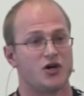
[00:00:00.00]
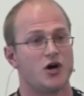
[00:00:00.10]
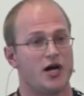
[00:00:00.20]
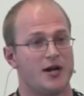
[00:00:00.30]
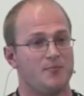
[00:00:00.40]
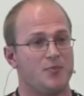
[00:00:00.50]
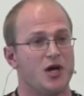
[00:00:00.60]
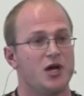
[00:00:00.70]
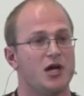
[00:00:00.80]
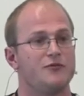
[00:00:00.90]
time.
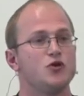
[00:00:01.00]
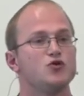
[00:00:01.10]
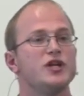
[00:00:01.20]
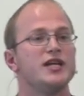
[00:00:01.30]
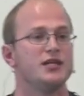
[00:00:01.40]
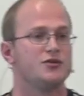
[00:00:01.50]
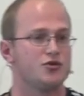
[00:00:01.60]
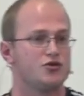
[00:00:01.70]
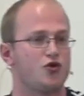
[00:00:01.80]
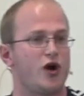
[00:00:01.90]
If you need to
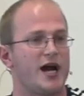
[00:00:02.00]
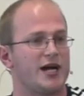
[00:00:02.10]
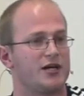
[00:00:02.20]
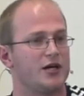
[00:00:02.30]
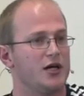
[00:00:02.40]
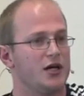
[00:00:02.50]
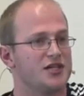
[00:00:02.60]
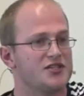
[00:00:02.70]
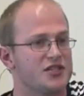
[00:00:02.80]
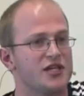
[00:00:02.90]
track a
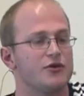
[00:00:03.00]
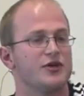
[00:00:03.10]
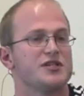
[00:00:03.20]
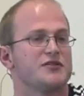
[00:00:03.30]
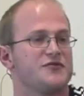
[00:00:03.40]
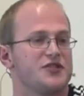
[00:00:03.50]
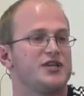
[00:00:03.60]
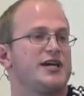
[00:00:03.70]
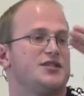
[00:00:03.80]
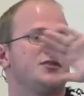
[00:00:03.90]
series of
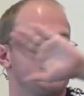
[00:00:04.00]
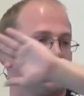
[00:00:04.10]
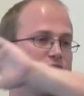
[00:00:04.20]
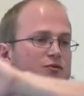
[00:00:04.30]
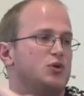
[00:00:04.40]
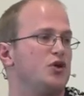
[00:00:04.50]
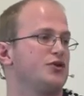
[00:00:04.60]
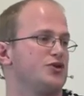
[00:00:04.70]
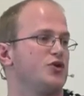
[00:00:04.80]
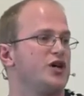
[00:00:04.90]
states
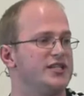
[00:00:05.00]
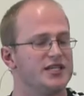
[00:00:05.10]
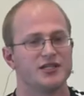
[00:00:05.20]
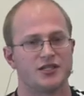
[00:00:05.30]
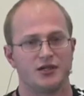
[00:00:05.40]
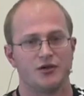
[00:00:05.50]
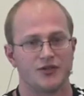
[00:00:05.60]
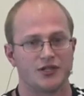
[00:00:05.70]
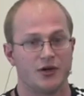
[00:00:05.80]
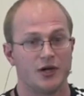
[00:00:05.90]
belong to an identity over
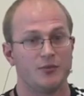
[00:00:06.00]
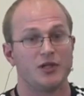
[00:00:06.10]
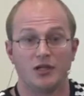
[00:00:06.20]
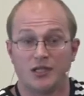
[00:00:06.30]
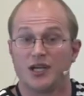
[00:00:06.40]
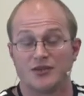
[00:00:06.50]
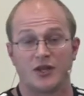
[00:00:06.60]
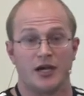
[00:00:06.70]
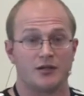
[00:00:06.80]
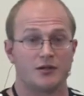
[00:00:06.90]
time, it, it does
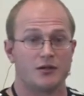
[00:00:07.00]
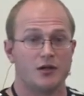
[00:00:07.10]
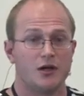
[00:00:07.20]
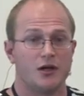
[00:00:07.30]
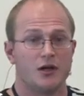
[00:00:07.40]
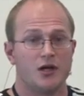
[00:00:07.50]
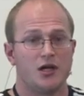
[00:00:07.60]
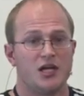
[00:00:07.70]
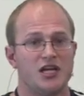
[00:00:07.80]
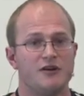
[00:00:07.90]
that.
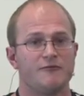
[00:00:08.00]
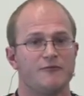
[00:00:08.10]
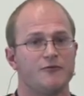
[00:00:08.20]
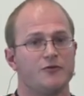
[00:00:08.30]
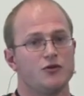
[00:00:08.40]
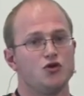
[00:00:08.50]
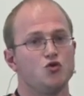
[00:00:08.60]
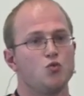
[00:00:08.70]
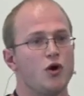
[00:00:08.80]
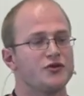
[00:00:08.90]
If you
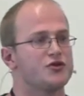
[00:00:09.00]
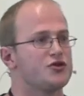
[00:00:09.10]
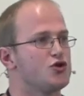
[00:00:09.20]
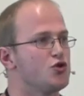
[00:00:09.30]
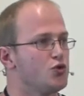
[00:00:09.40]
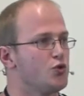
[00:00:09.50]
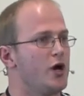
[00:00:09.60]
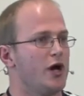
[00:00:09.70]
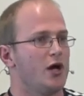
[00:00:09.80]
want to